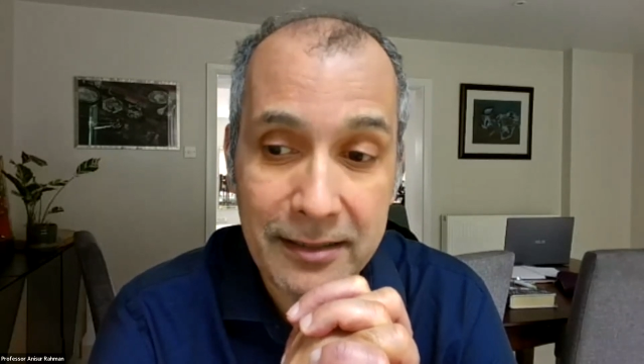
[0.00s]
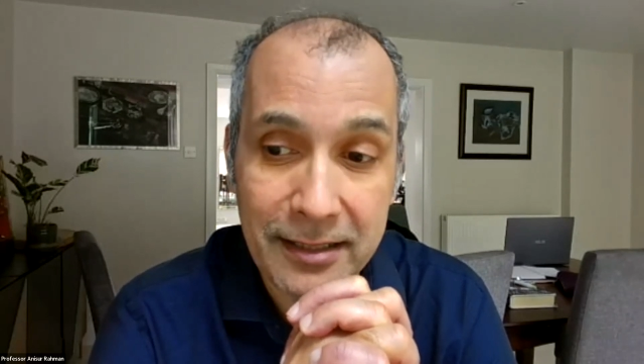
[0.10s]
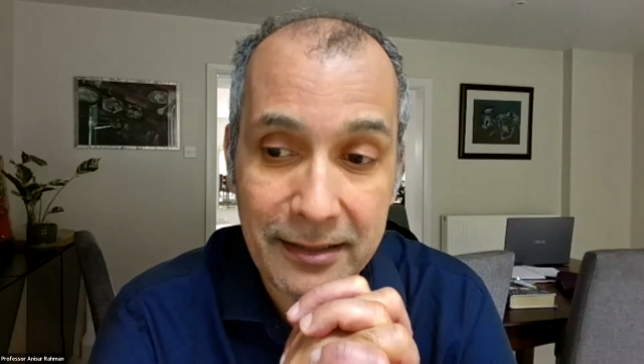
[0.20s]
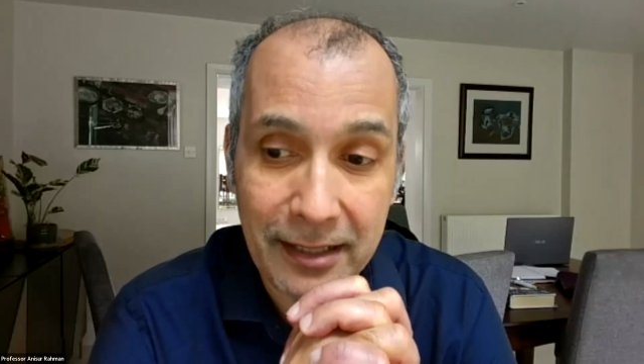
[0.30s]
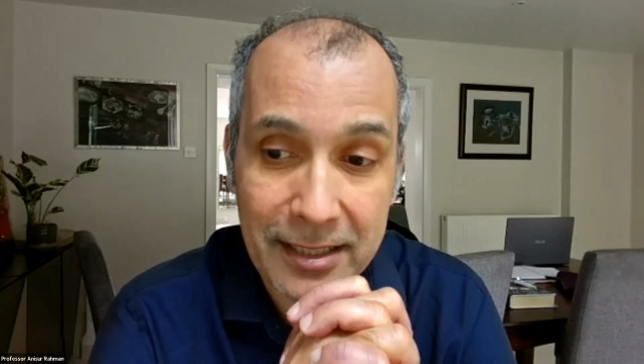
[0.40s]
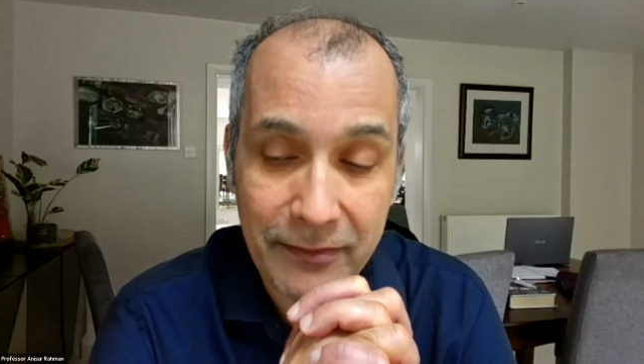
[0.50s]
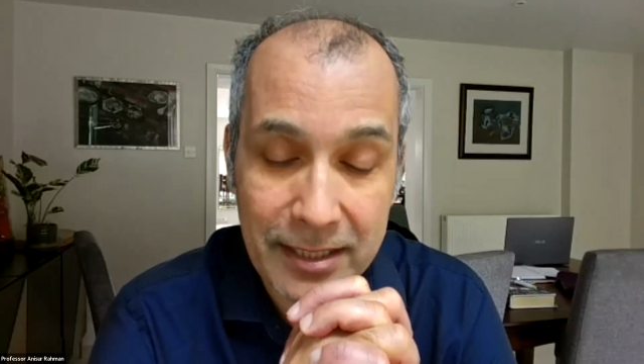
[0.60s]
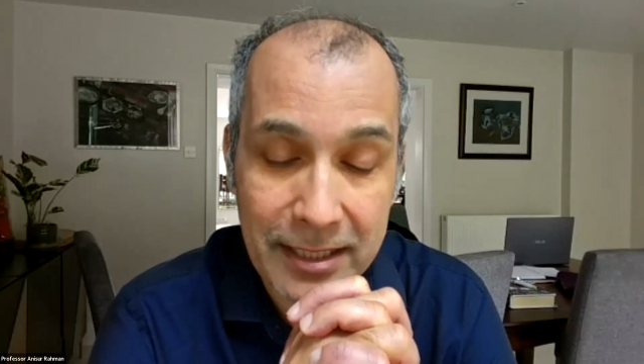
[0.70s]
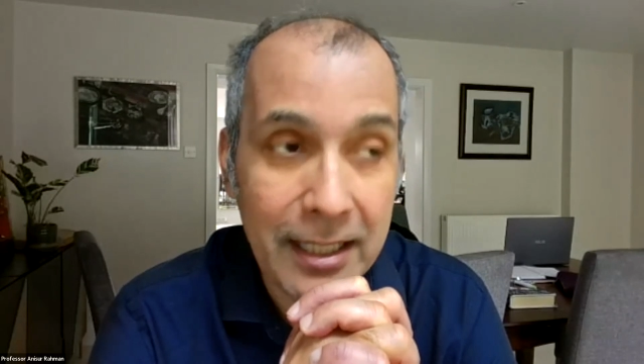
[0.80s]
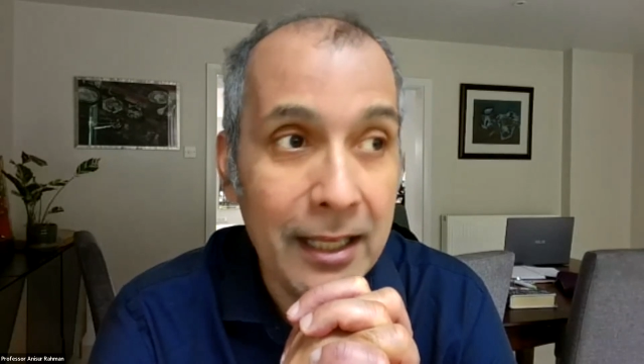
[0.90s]
increased
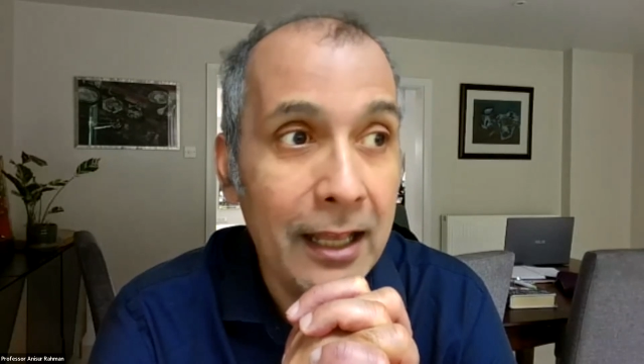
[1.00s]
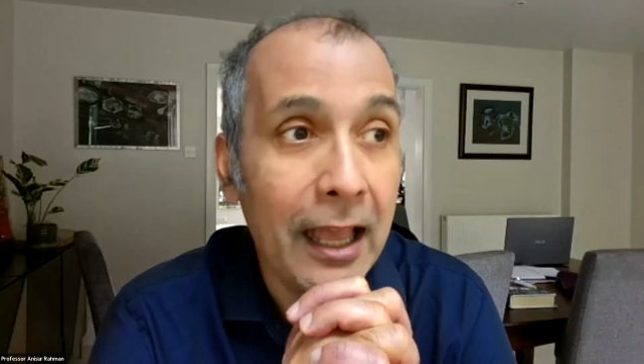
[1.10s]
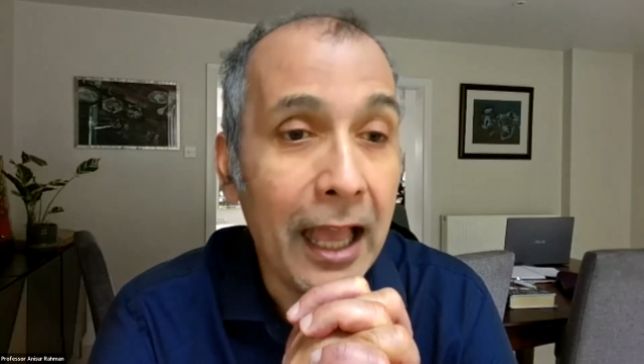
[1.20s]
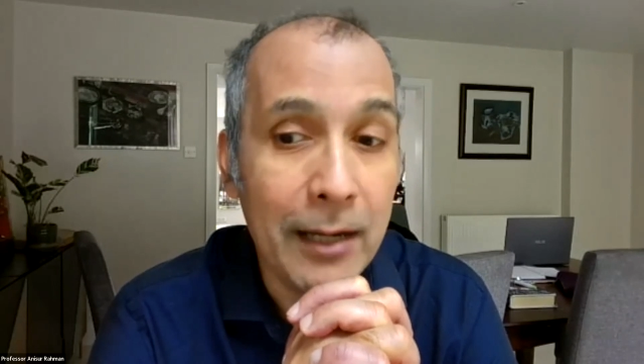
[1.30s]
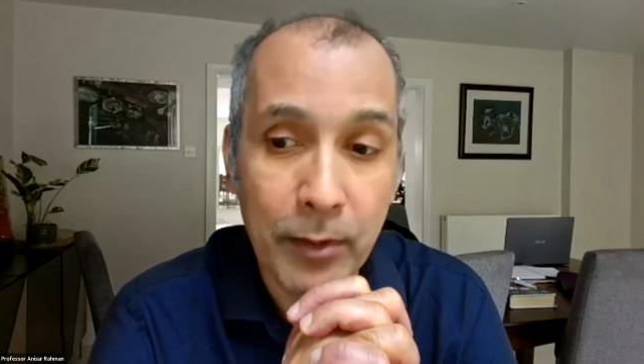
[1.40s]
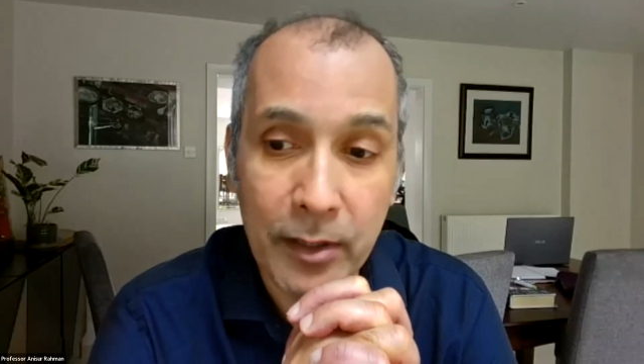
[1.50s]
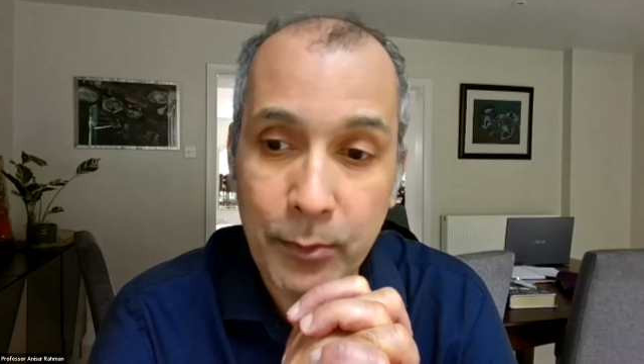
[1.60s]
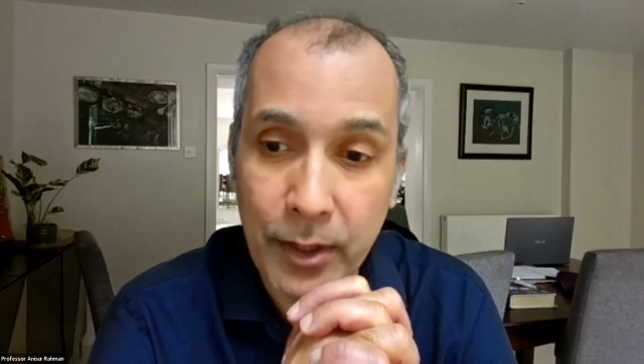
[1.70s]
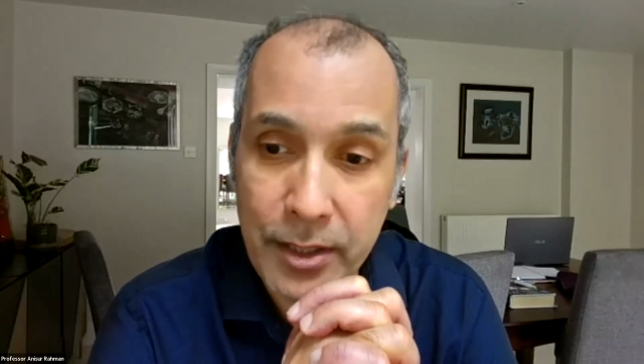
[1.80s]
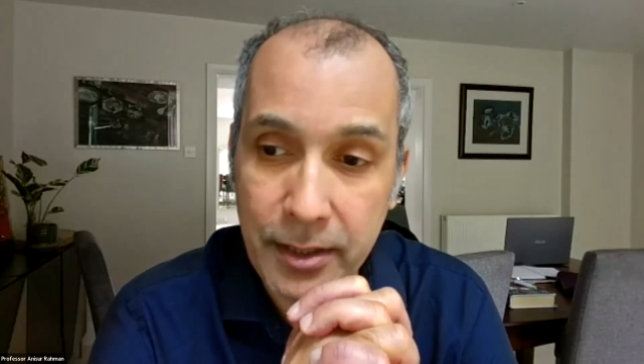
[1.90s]
kidney disease activity
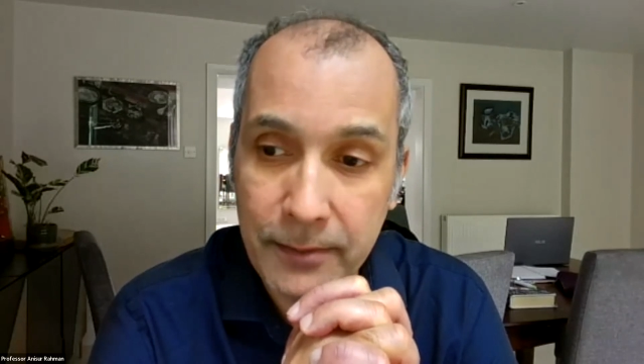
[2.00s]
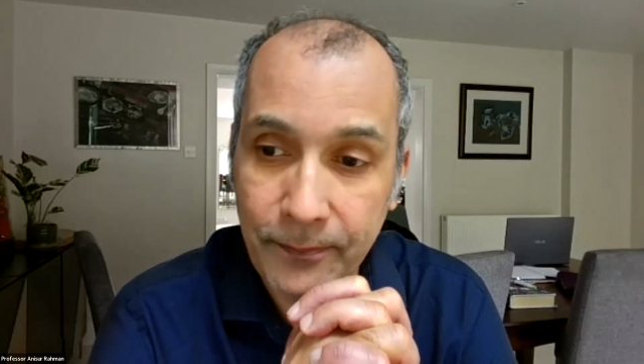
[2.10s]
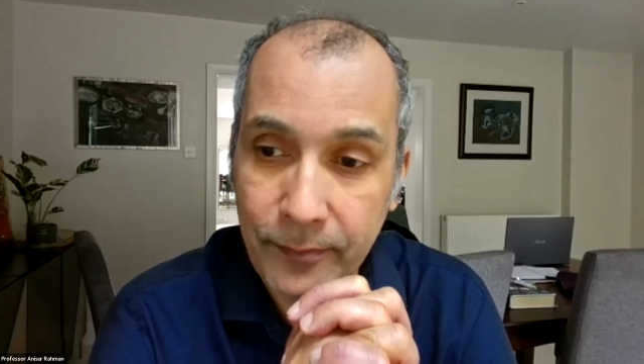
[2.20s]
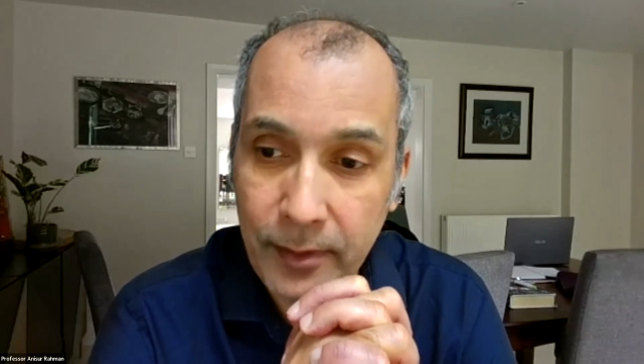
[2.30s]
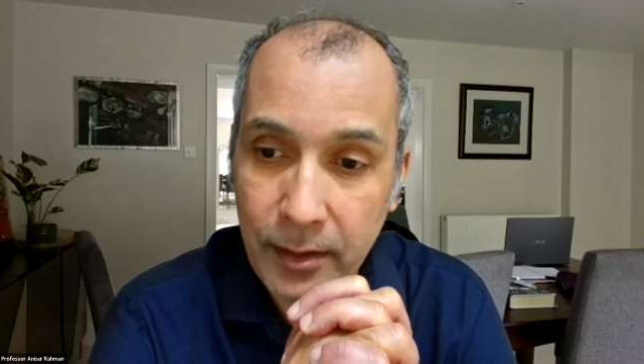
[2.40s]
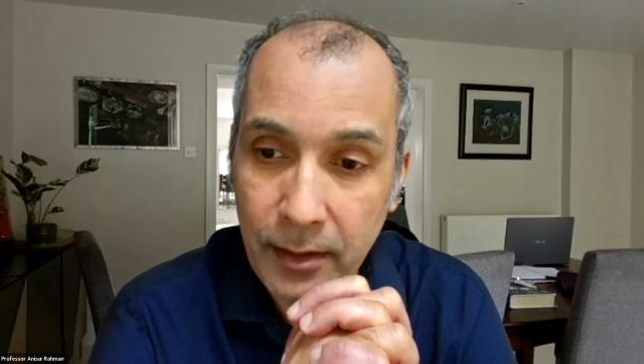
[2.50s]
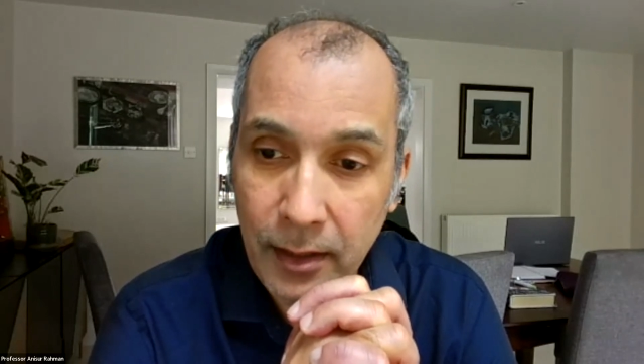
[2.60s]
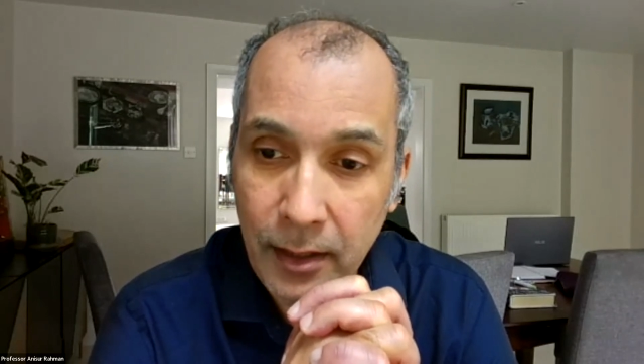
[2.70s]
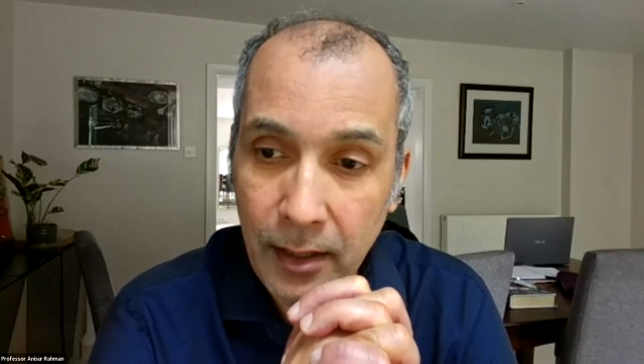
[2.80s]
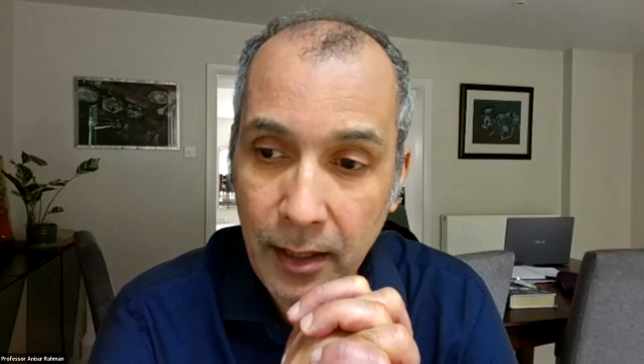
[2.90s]
and blood pressure.